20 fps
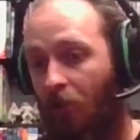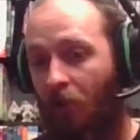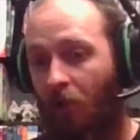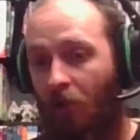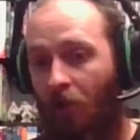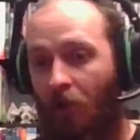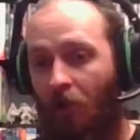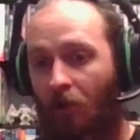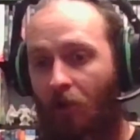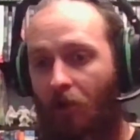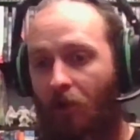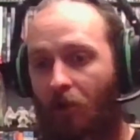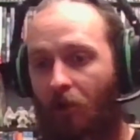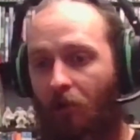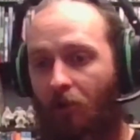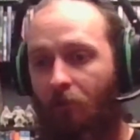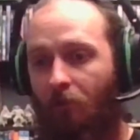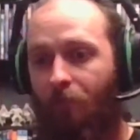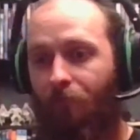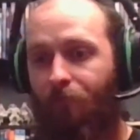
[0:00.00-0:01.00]

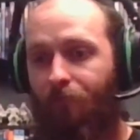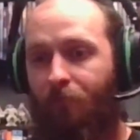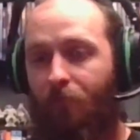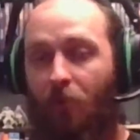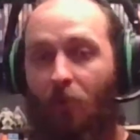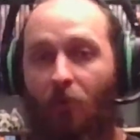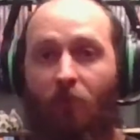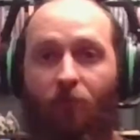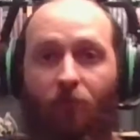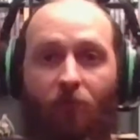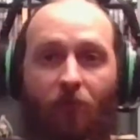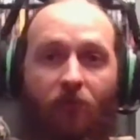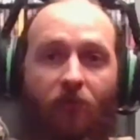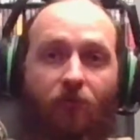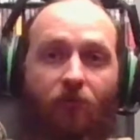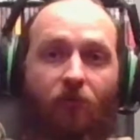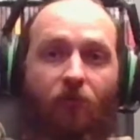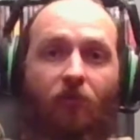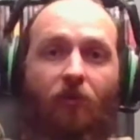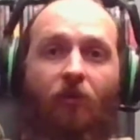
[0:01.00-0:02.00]
But hopefully
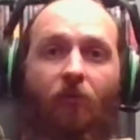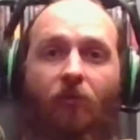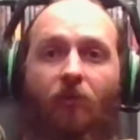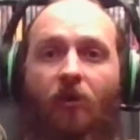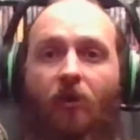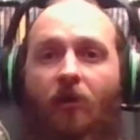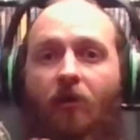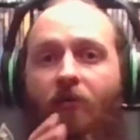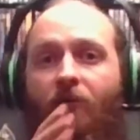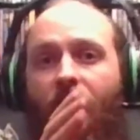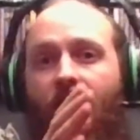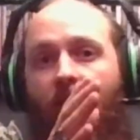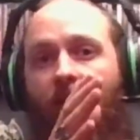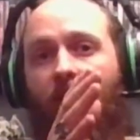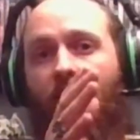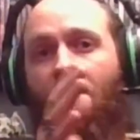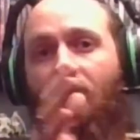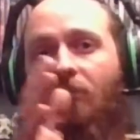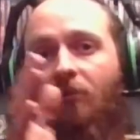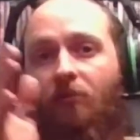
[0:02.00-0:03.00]
soon I will have
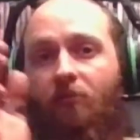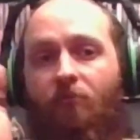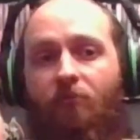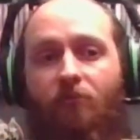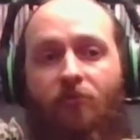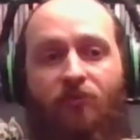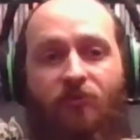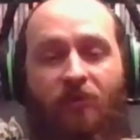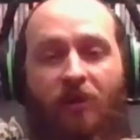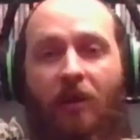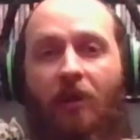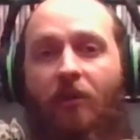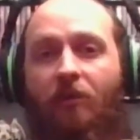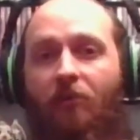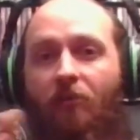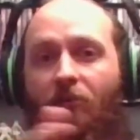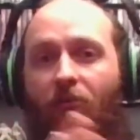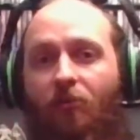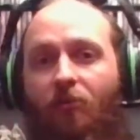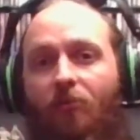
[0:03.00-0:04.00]
a stand to
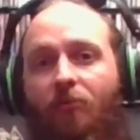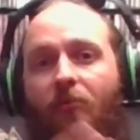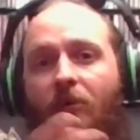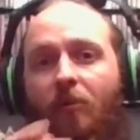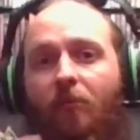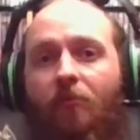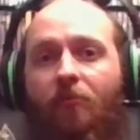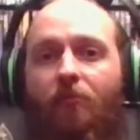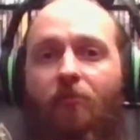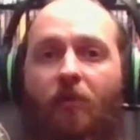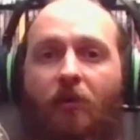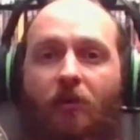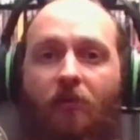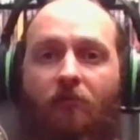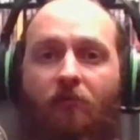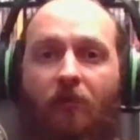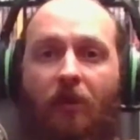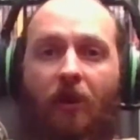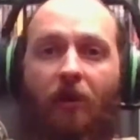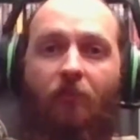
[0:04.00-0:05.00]
hold my
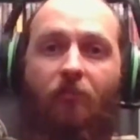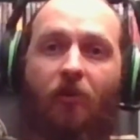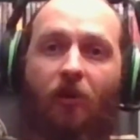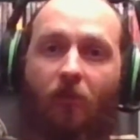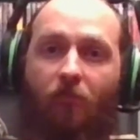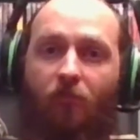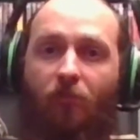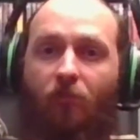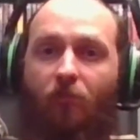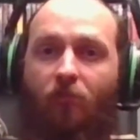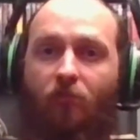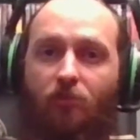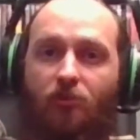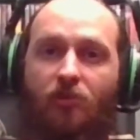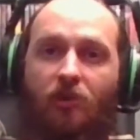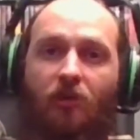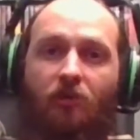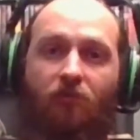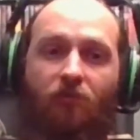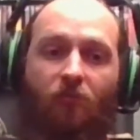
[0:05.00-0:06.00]
laptop so it won't
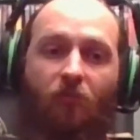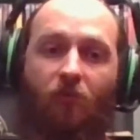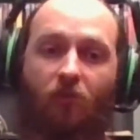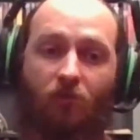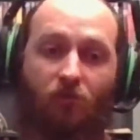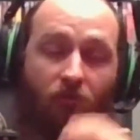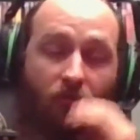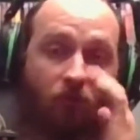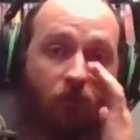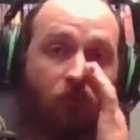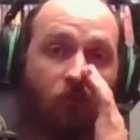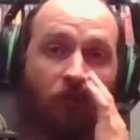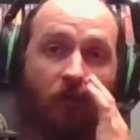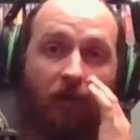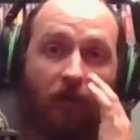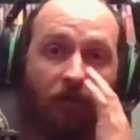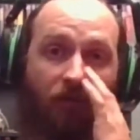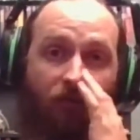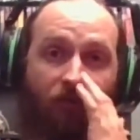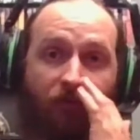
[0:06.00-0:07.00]
shake so much, a new
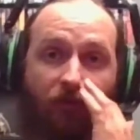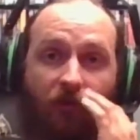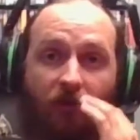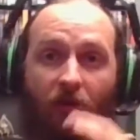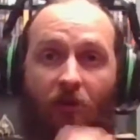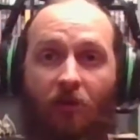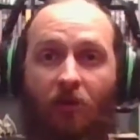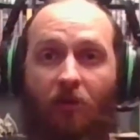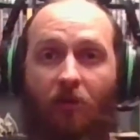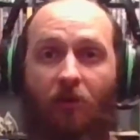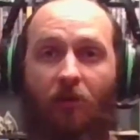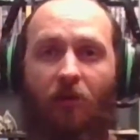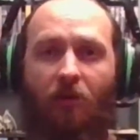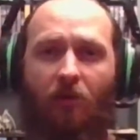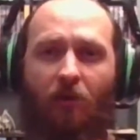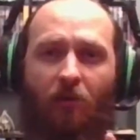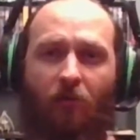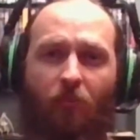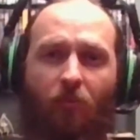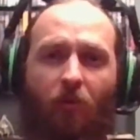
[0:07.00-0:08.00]
desk, and
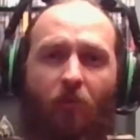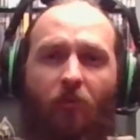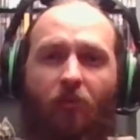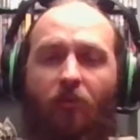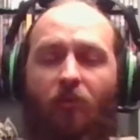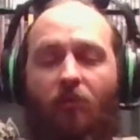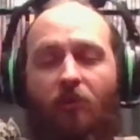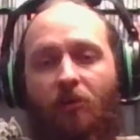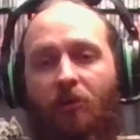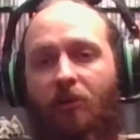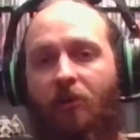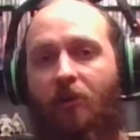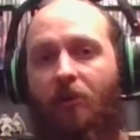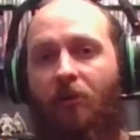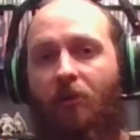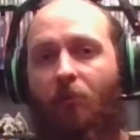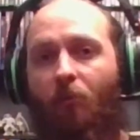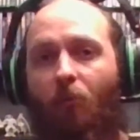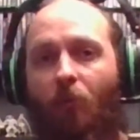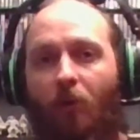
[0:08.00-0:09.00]
I'll probably look into getting a
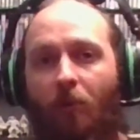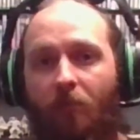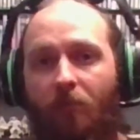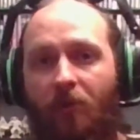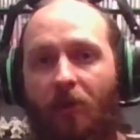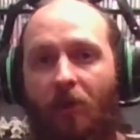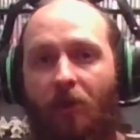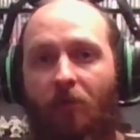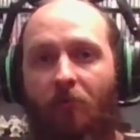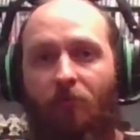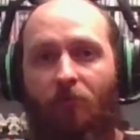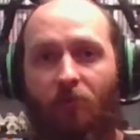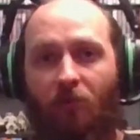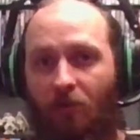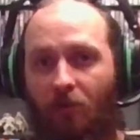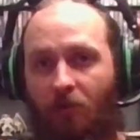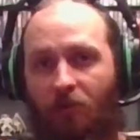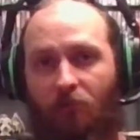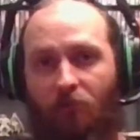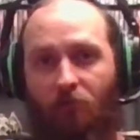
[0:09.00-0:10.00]
webcam so that I
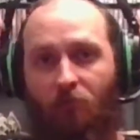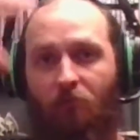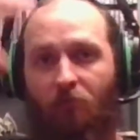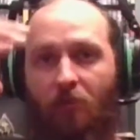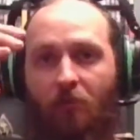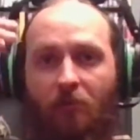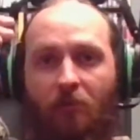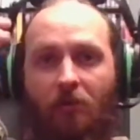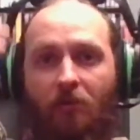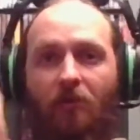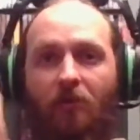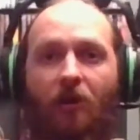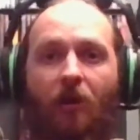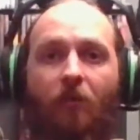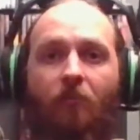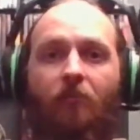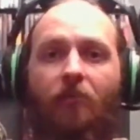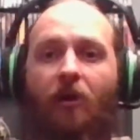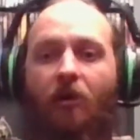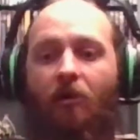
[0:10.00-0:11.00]
can do maybe a top
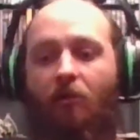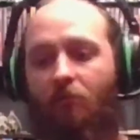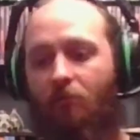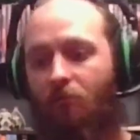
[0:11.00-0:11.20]
down